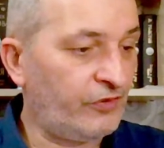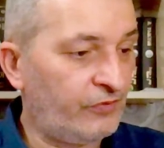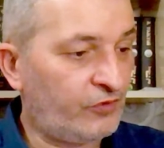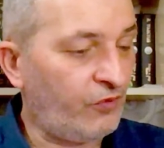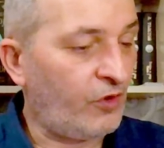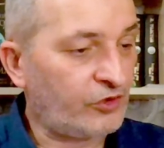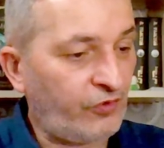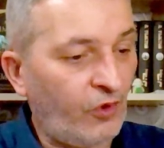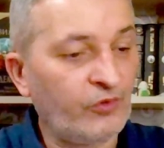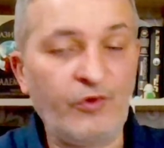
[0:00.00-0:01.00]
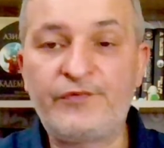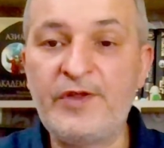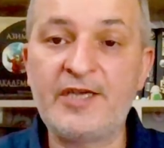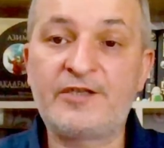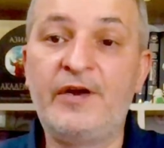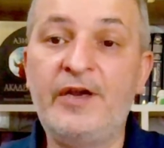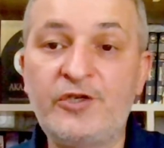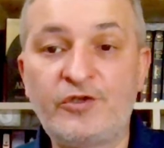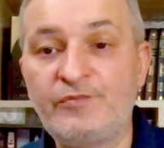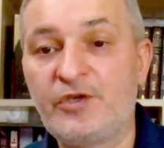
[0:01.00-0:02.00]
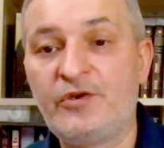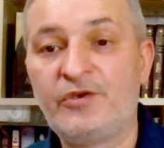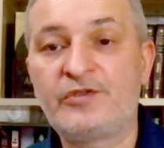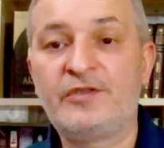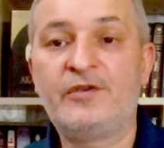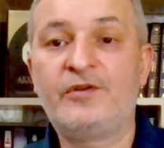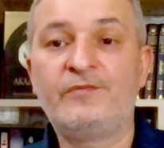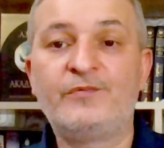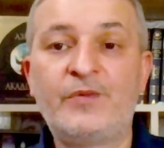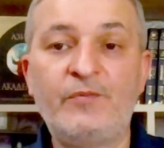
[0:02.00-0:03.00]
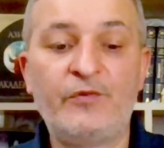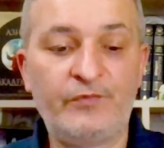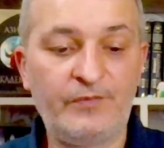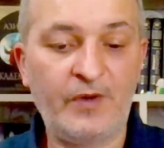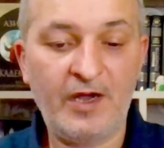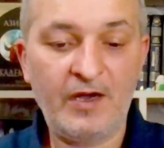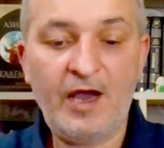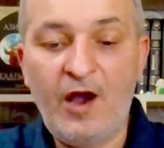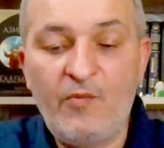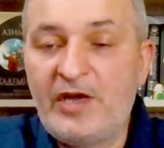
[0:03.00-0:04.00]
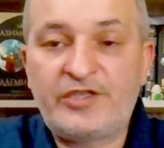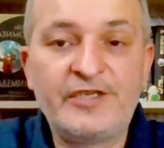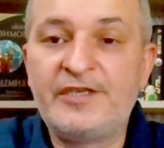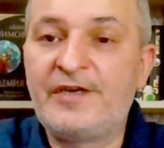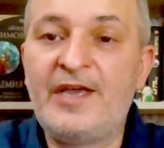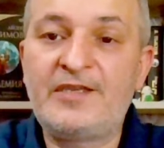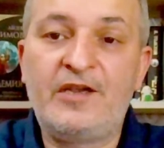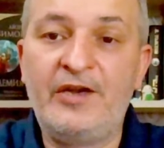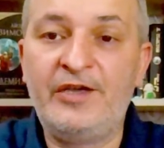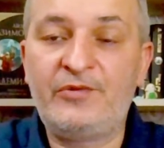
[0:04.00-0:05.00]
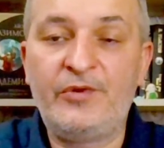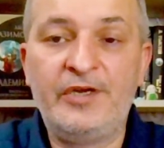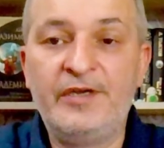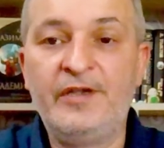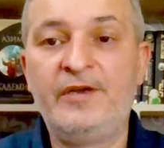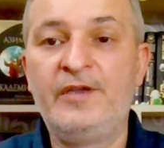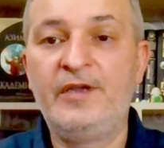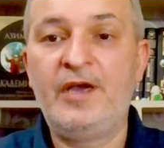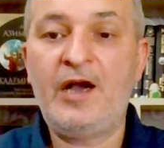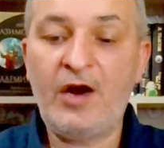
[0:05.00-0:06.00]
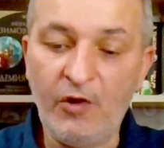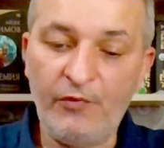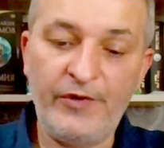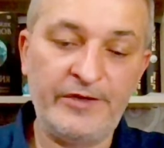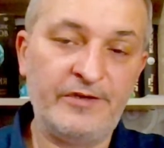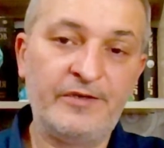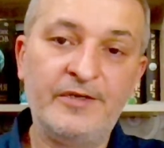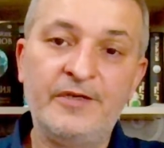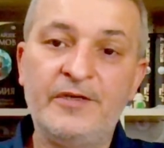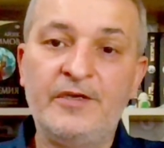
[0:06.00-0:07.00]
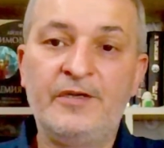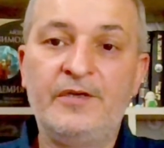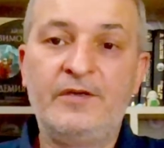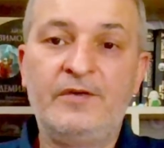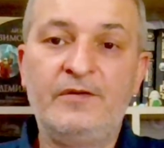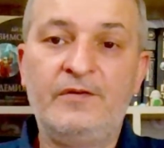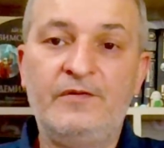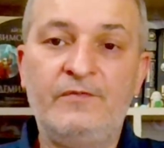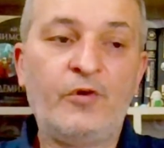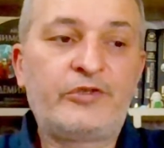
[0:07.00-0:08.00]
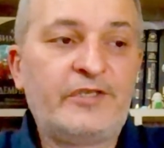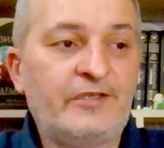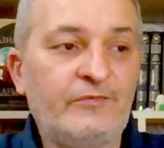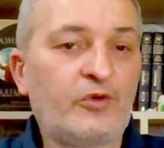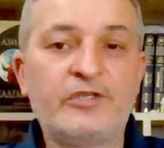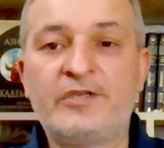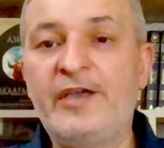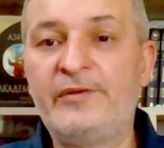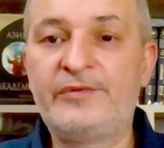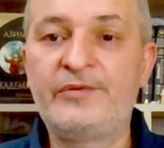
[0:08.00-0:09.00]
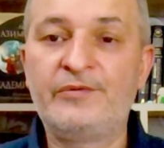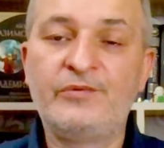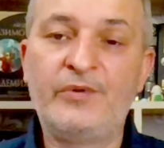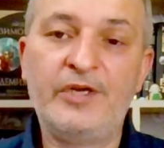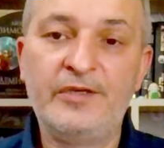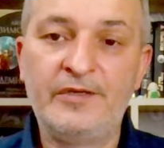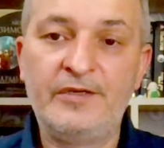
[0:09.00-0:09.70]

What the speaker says: towards road of de-escalation, because I mean, how much they're gonna escalate, really? How further? What is left, really?